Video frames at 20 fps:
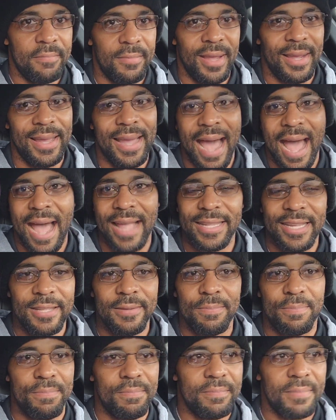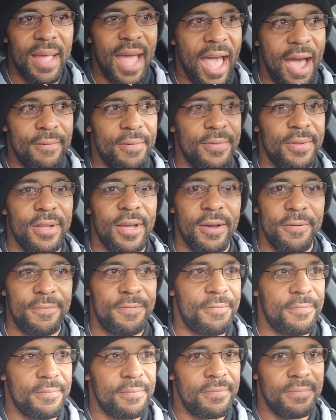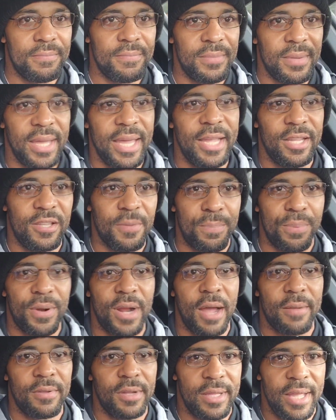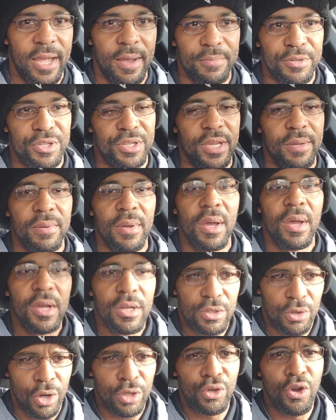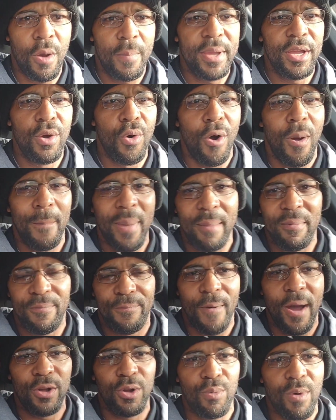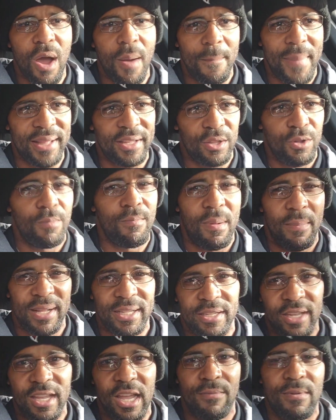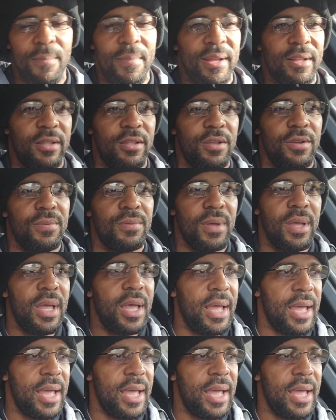The guy didn't have enough ink to print out the damn sheet. So it's going to be going back before I do what I'm about to do. I'm about to tell you what I'm about to do.